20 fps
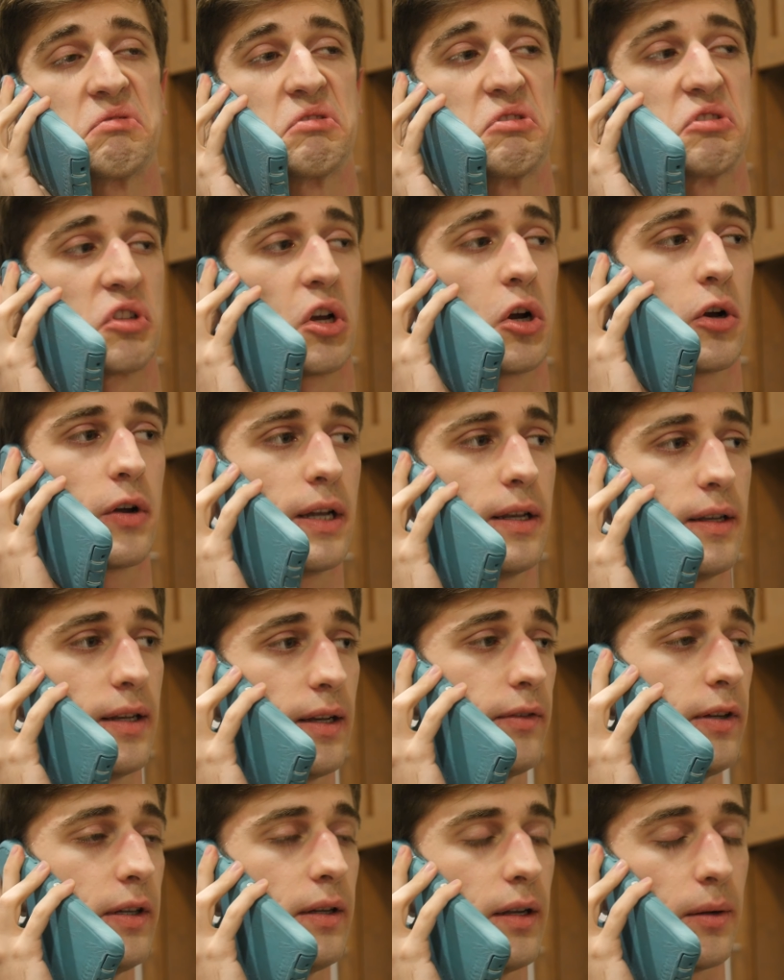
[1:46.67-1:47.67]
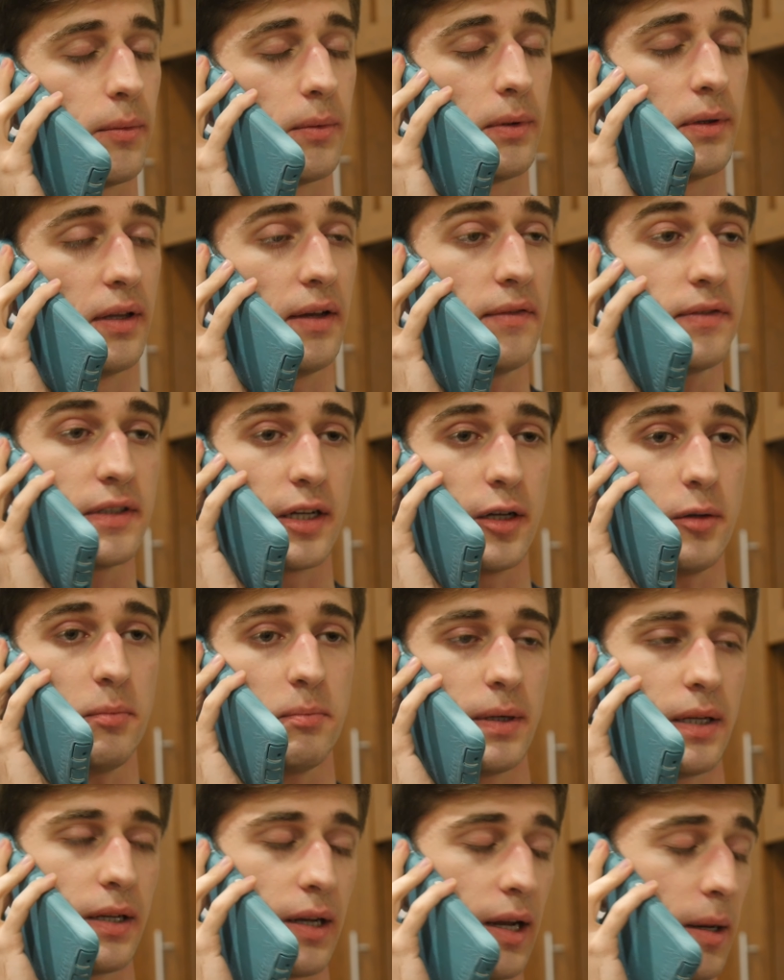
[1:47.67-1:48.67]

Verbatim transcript: Sorry, Davey, I would love to help, but